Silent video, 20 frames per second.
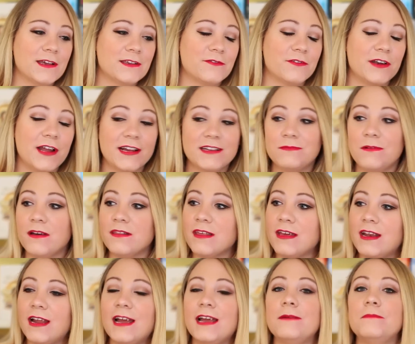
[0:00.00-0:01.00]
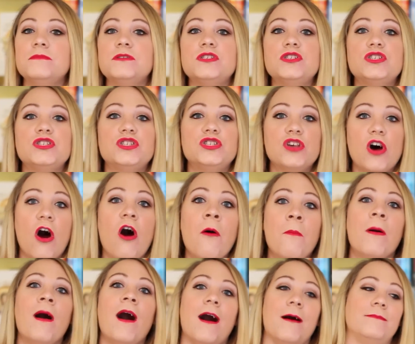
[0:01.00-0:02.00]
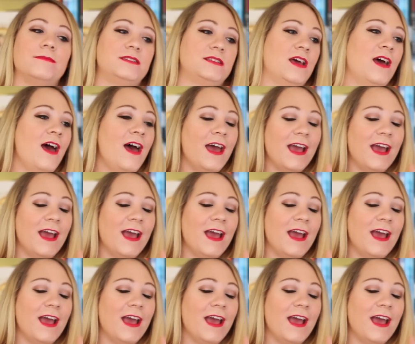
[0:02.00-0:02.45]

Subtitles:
is for next month, and I am so pumped.